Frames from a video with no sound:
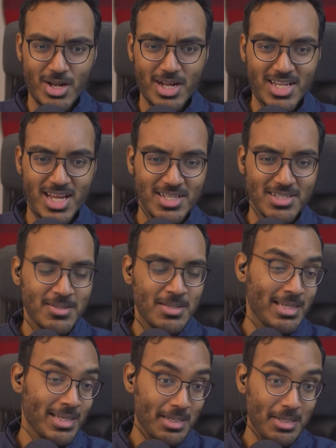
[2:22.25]
tennis,
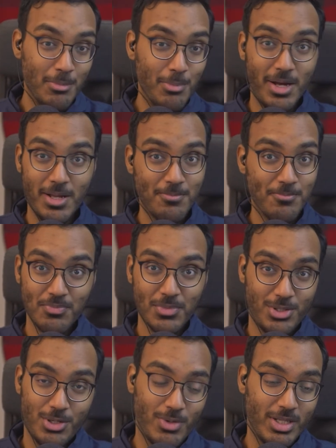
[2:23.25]
but
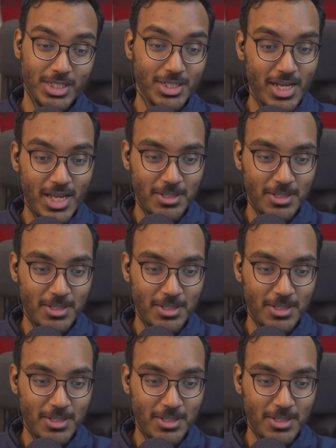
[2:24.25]
they're really good at it.